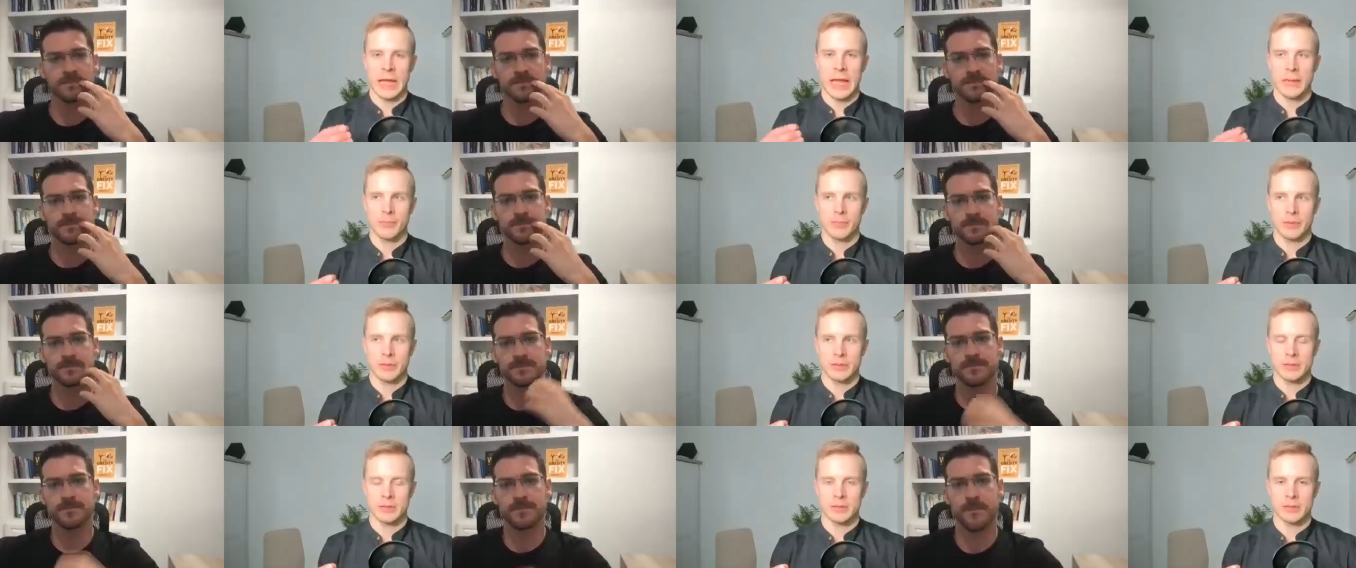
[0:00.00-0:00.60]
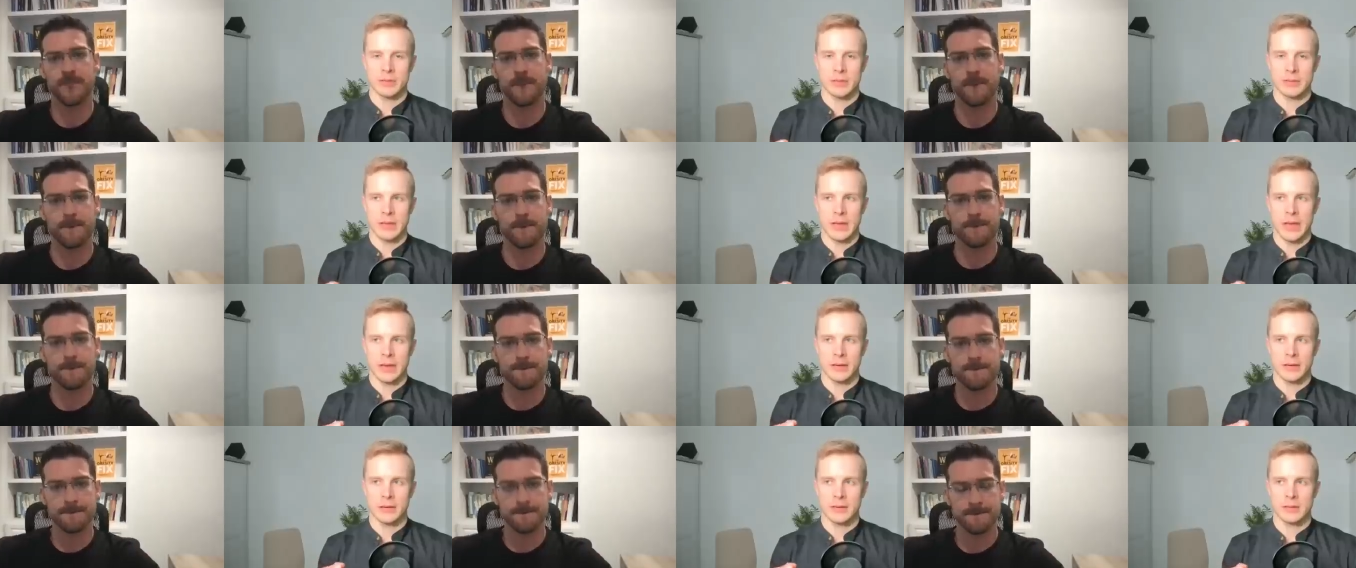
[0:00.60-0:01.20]
Speaker 1: happens
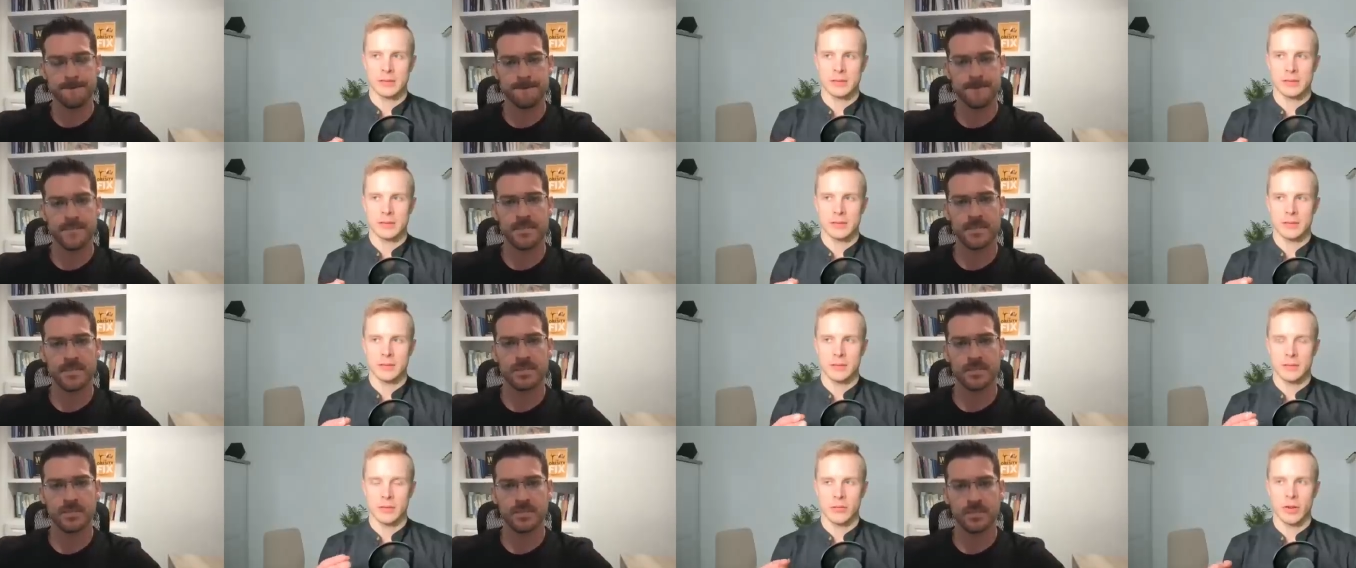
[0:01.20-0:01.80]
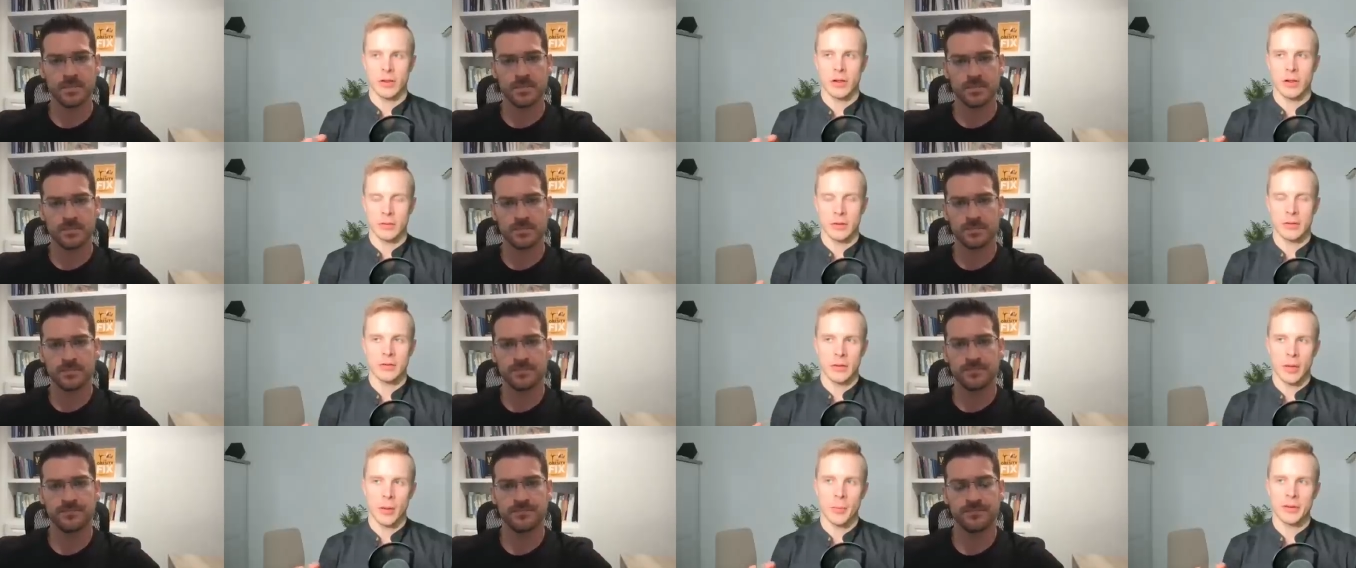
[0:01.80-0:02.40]
and
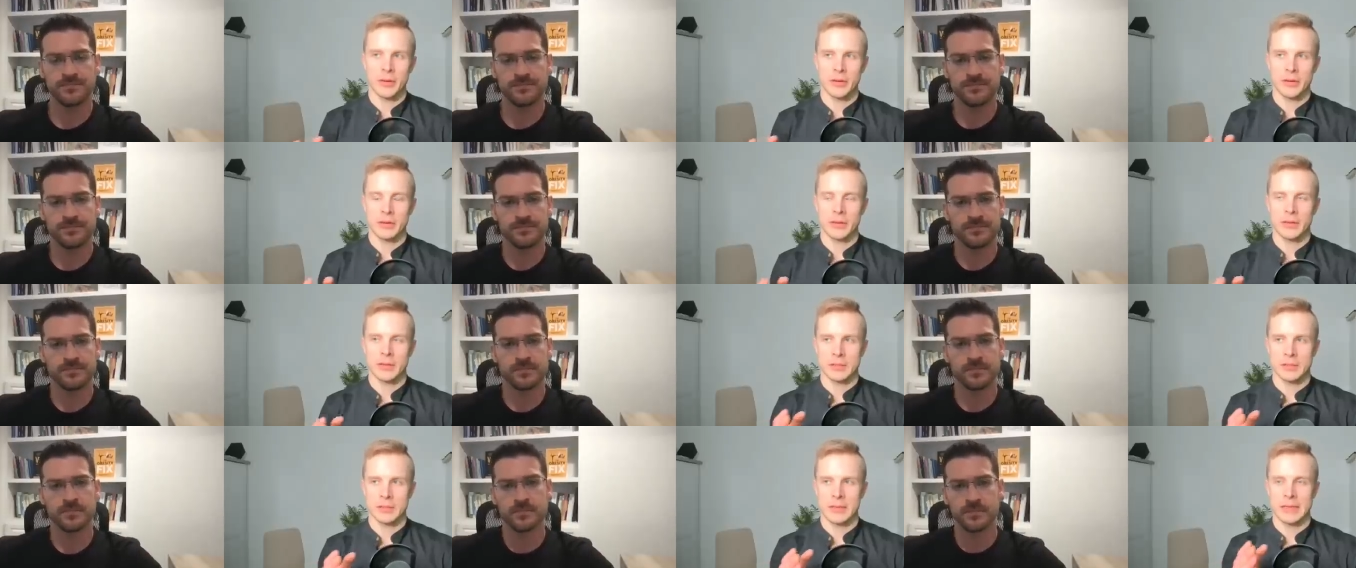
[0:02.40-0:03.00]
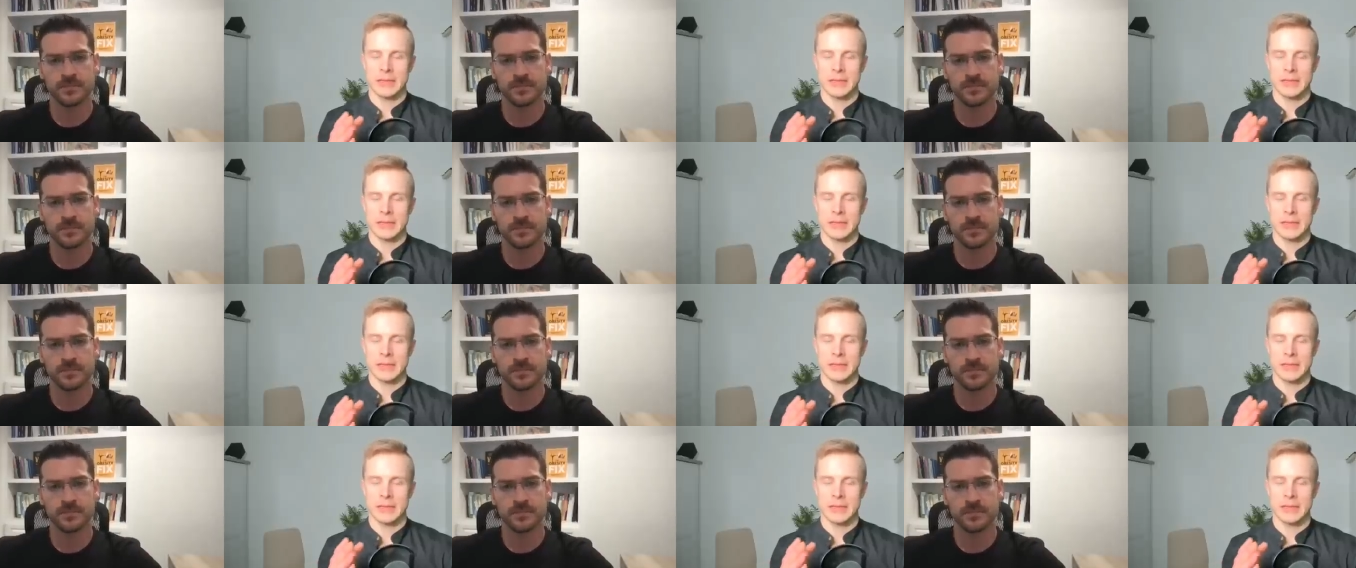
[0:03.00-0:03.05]
I mean, it's